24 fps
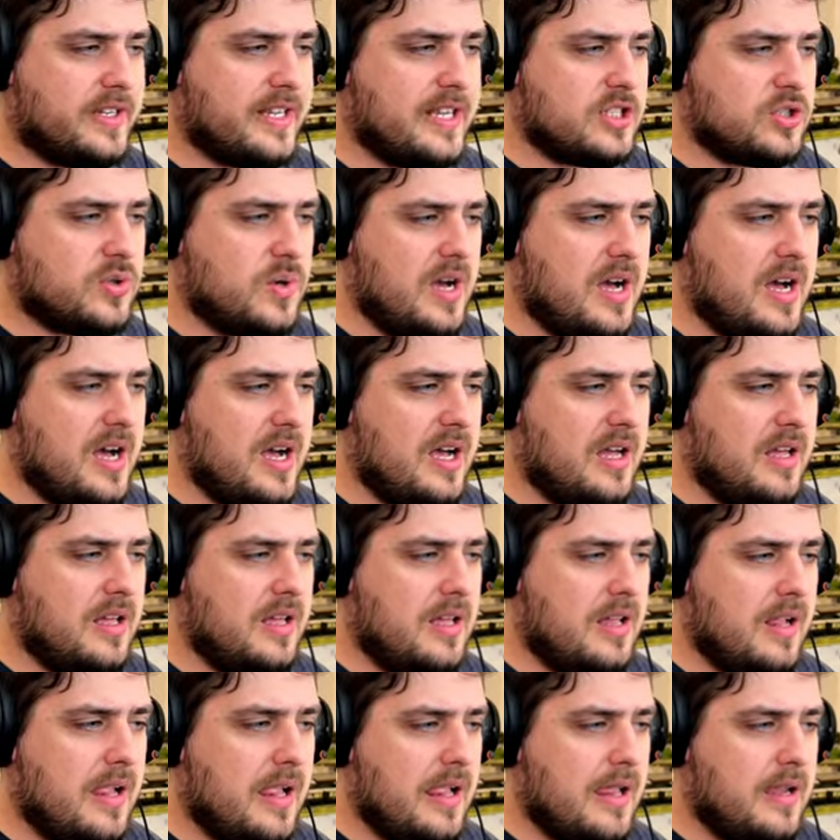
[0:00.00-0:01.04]
to get to her.
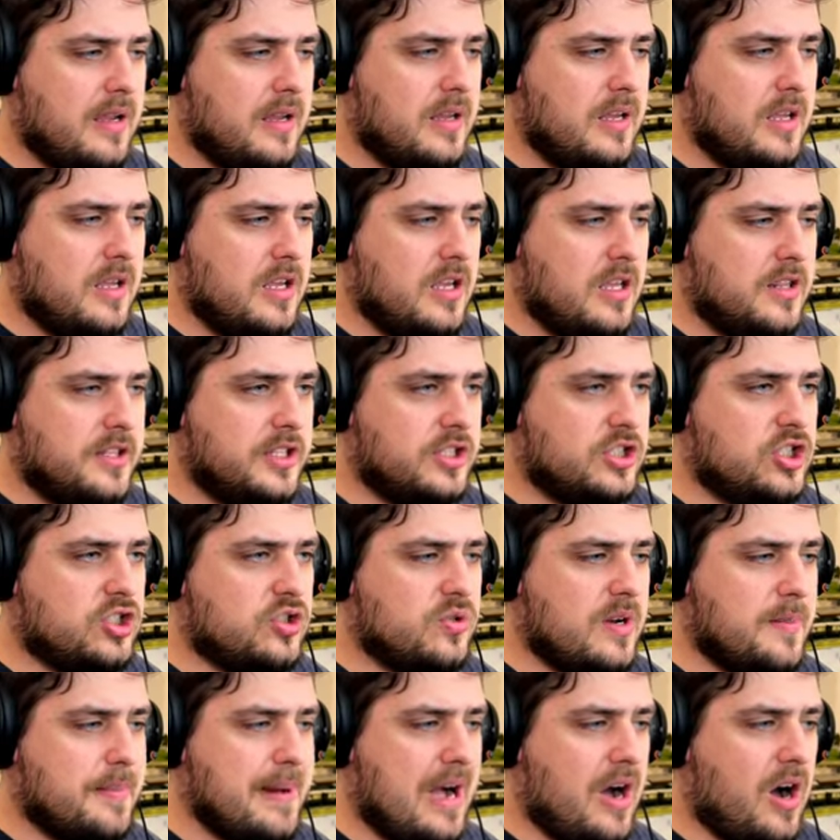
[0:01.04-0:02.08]
I think she's
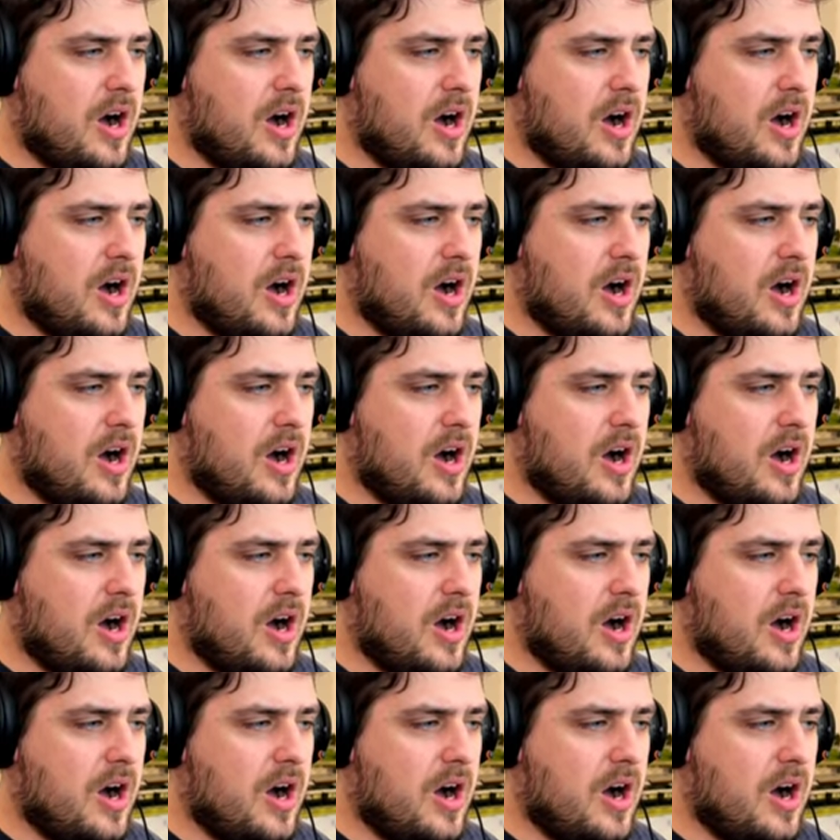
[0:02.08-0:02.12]
doing about